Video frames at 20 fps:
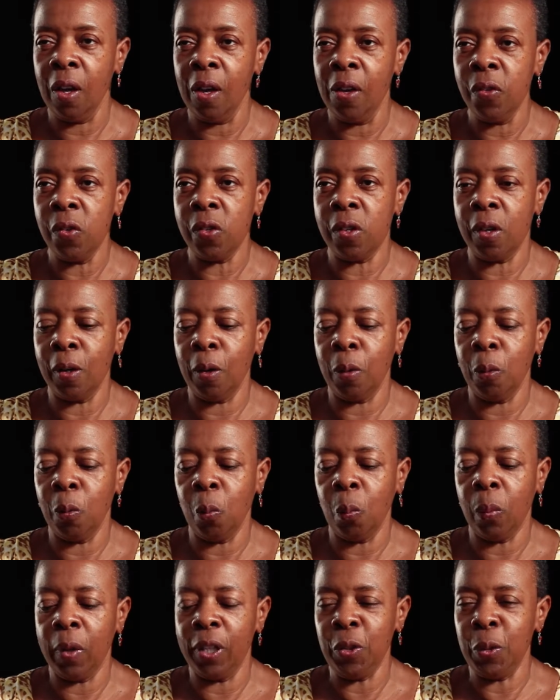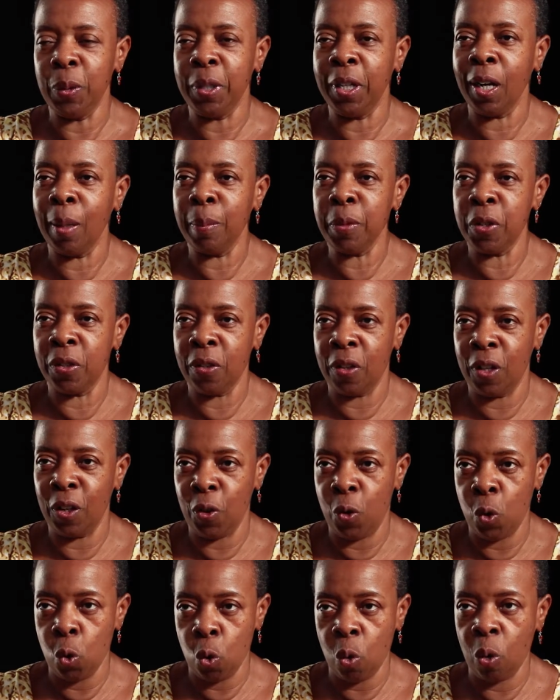So when you come to the
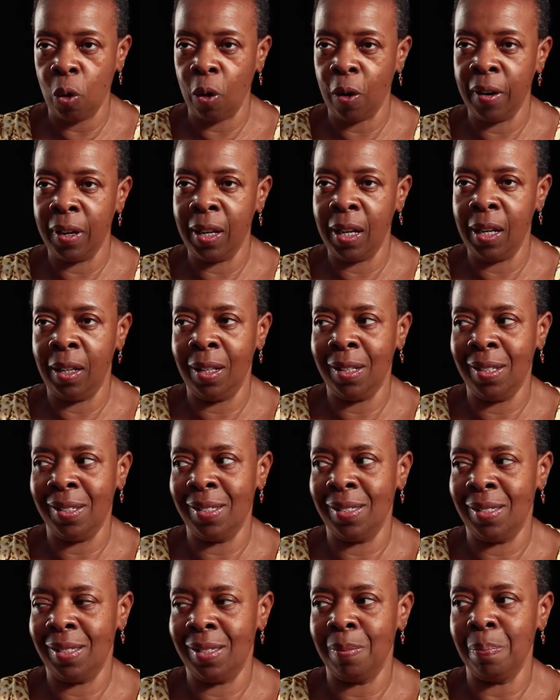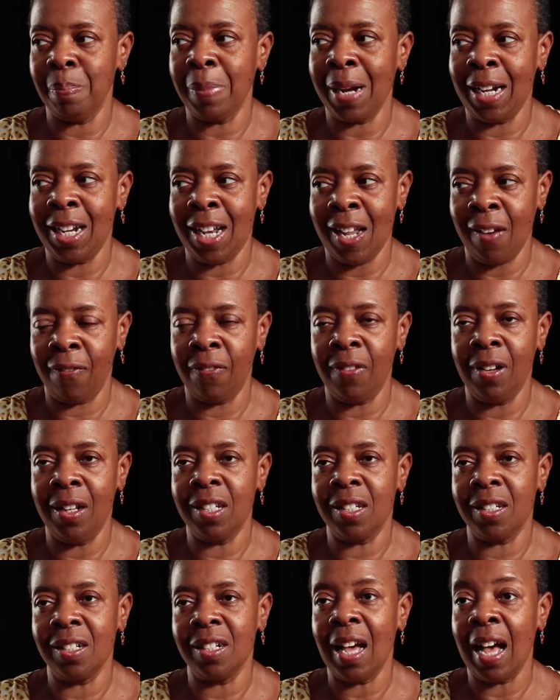door, it is by
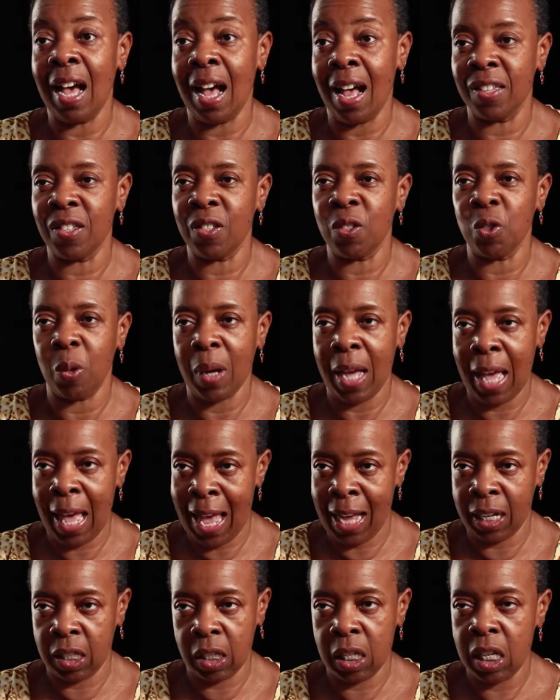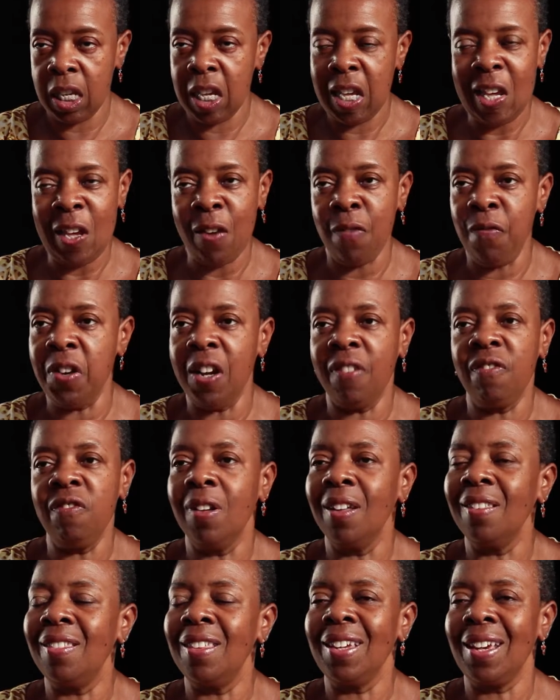definition a hostile act, even if
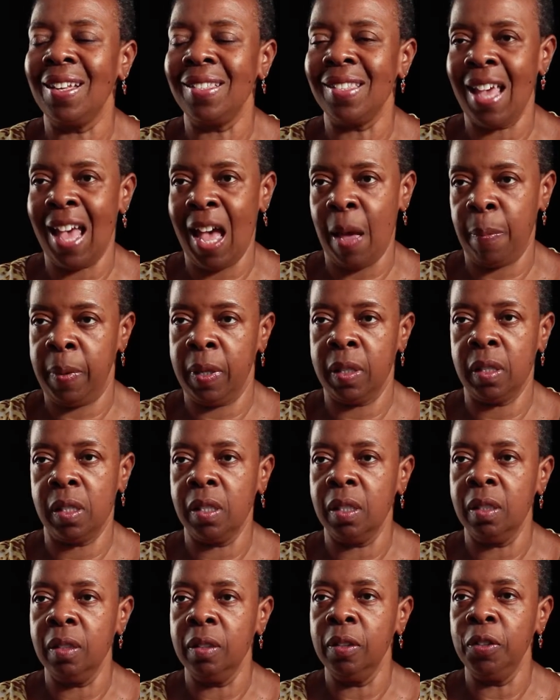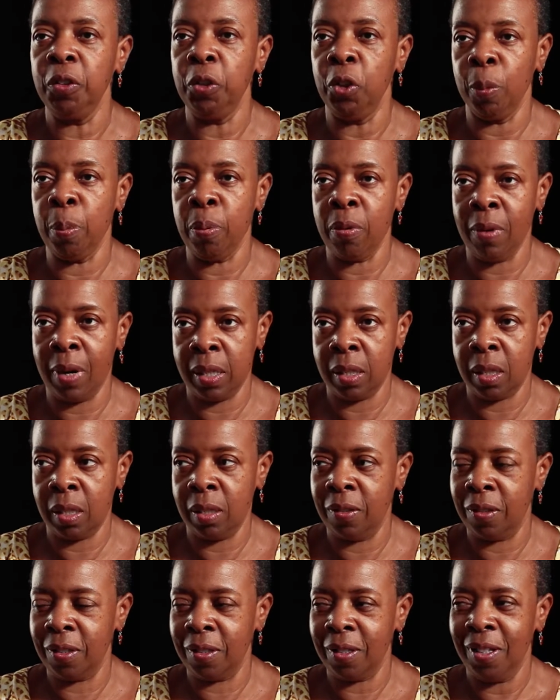nothing has happened. Your
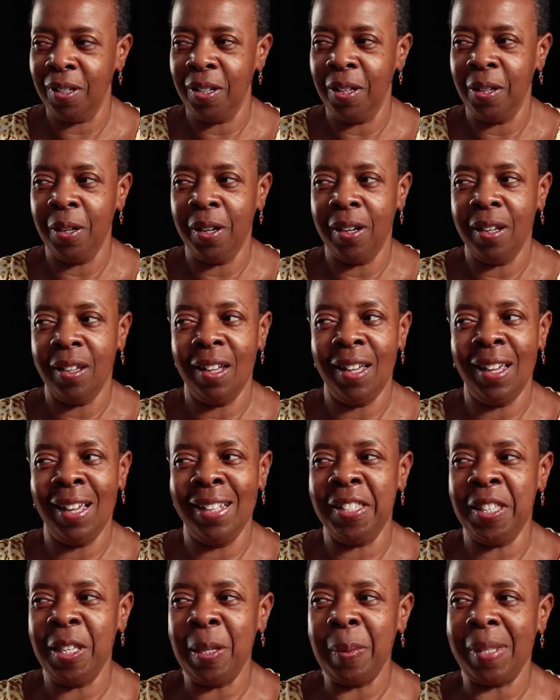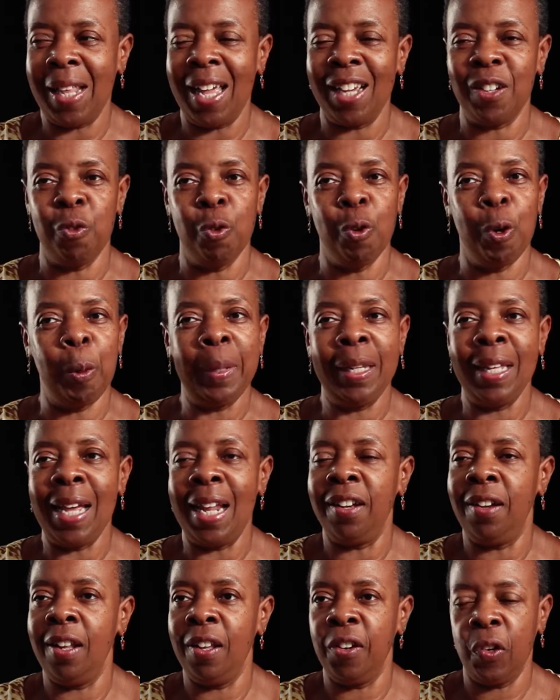presence, it seems like normally
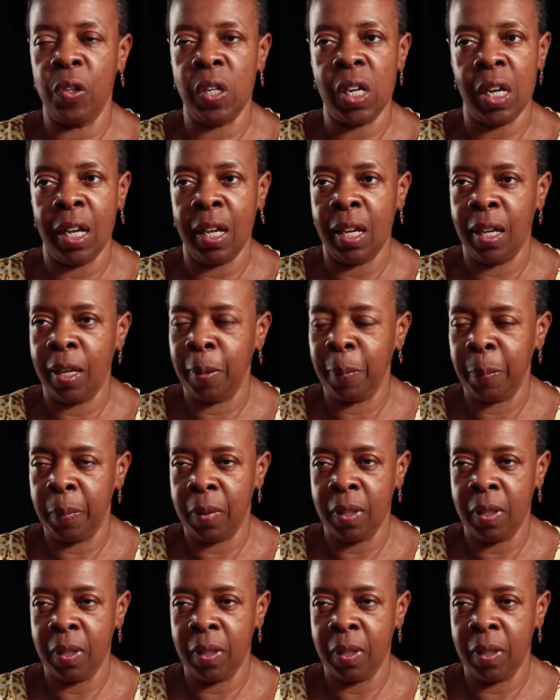at dinner time